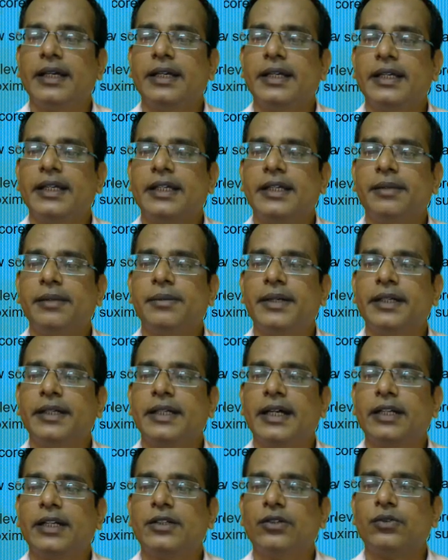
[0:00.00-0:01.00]
increment
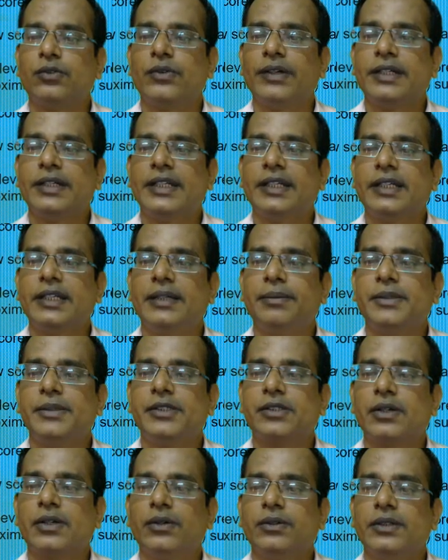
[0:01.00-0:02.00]
at 20 dB
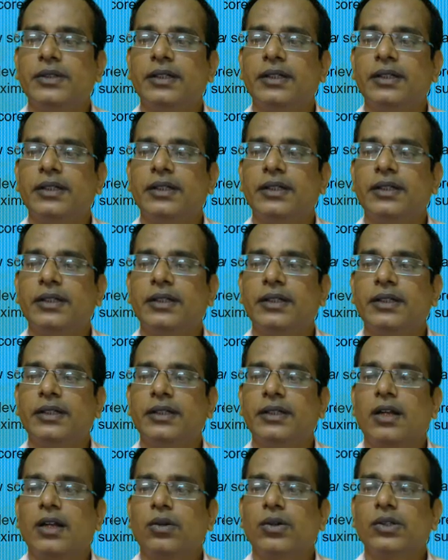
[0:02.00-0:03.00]
sound.
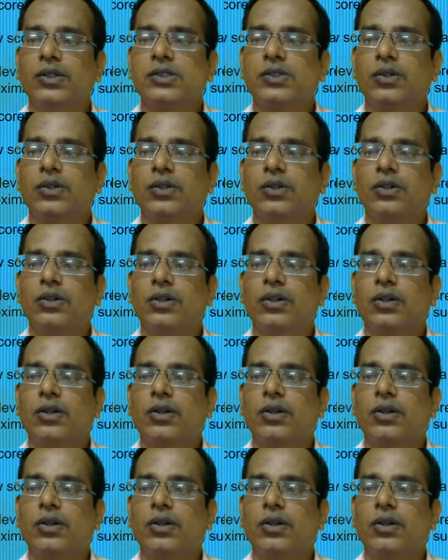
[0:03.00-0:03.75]
A low score